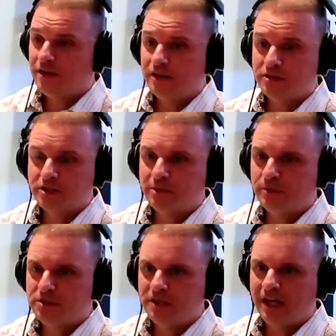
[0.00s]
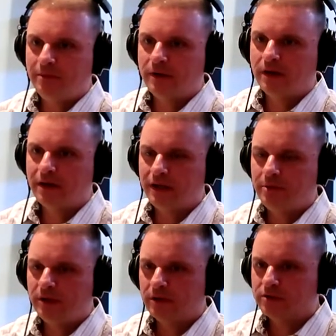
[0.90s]
Yeah, you're just going to put your name,
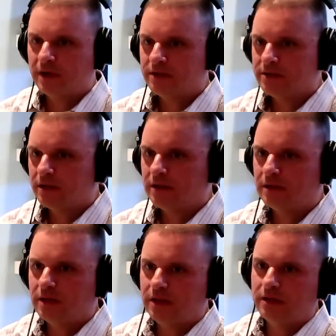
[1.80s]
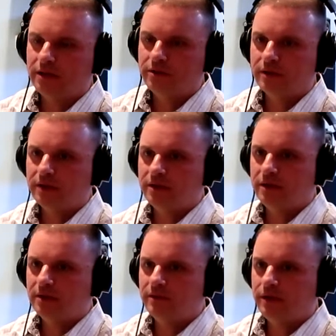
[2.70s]
email address, and then you'll get
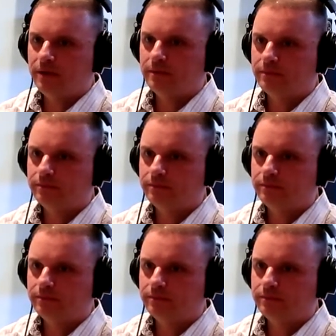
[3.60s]
the video.